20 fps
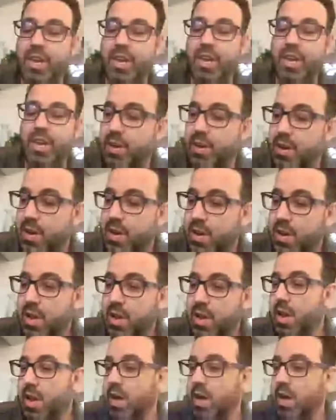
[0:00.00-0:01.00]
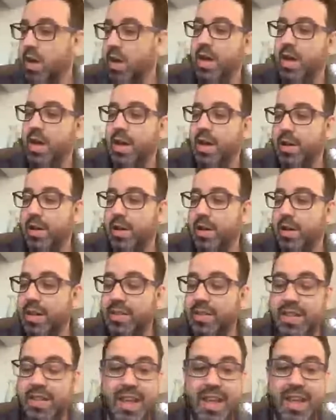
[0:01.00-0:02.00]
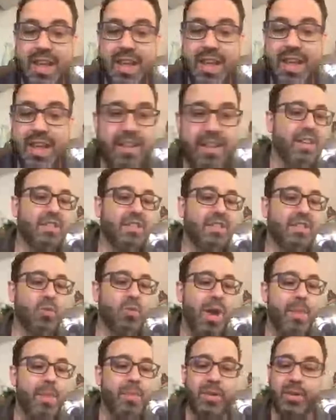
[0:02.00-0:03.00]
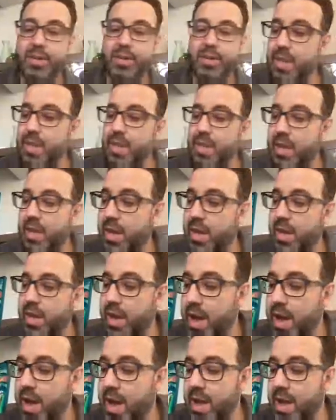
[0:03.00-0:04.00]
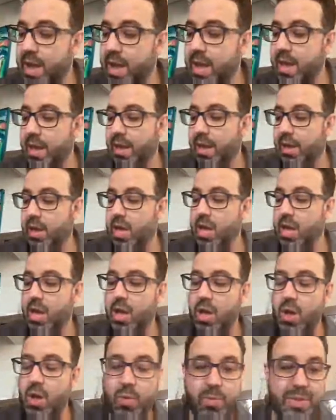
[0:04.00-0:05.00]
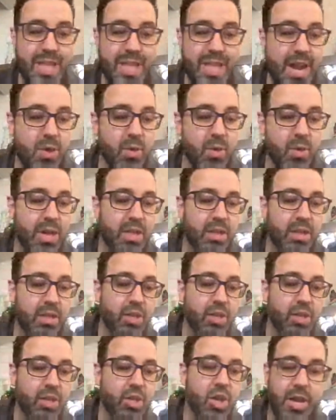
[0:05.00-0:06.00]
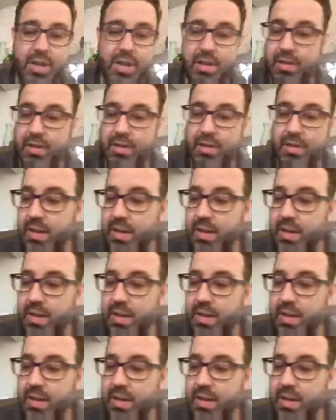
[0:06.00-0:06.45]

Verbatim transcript: here, uh, attending this webinar. Uh, I hope that you can enjoy it.